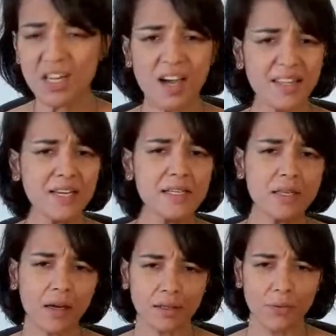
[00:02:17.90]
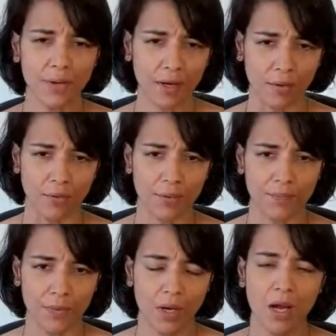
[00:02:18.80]
I think it's the other way around.
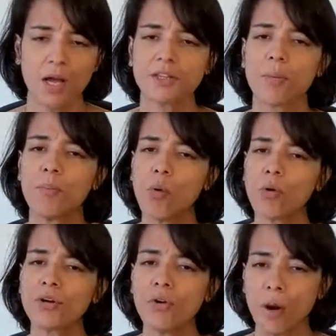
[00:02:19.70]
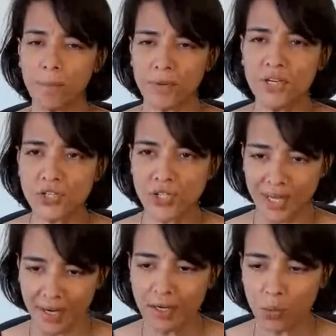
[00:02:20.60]
The more you
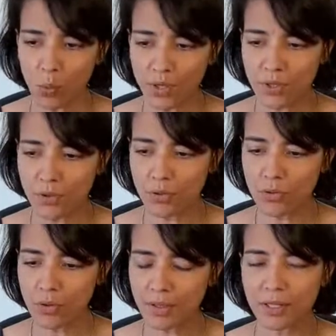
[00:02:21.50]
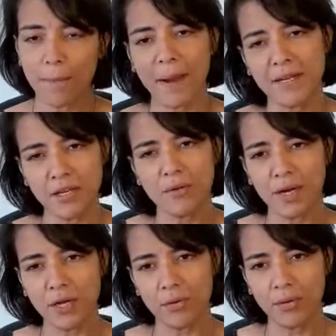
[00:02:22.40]
appreciate what you do, the better you
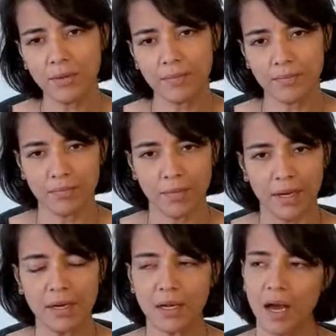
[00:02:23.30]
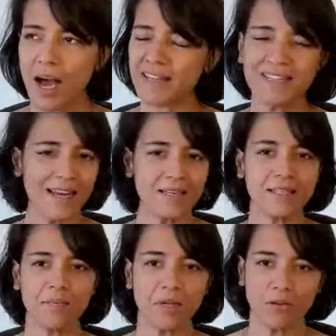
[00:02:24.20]
can do it. I think that
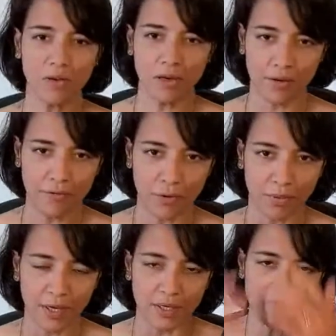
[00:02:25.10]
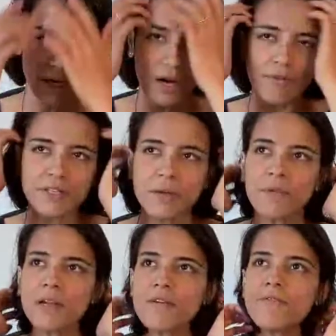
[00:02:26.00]
is something you learn from kids. For
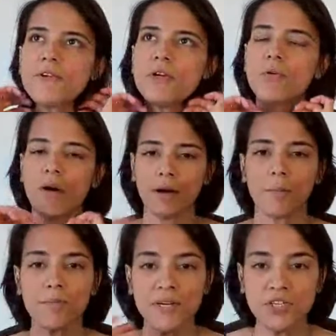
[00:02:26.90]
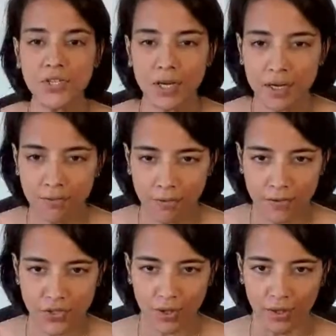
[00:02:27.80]
example, if you are appreciative of
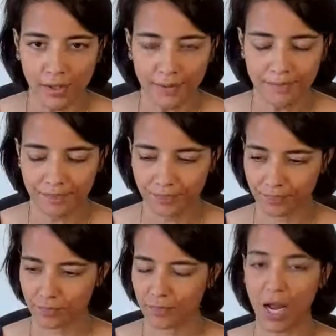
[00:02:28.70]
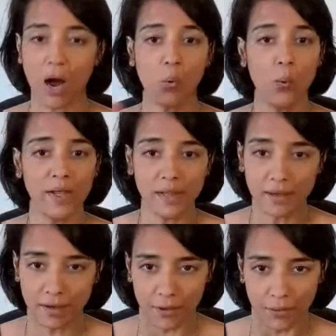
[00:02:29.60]
a child, how well
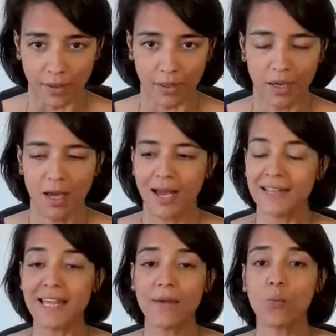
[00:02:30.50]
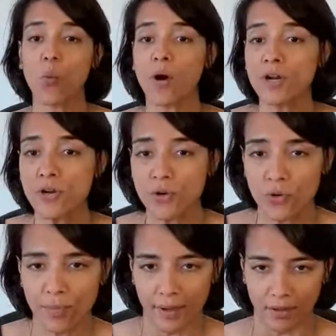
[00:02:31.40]
they are doing, they want to
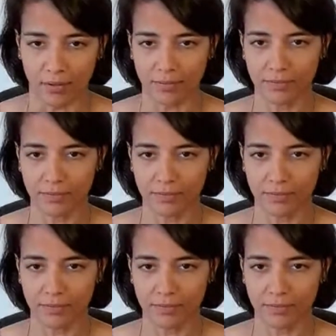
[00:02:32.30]
do better.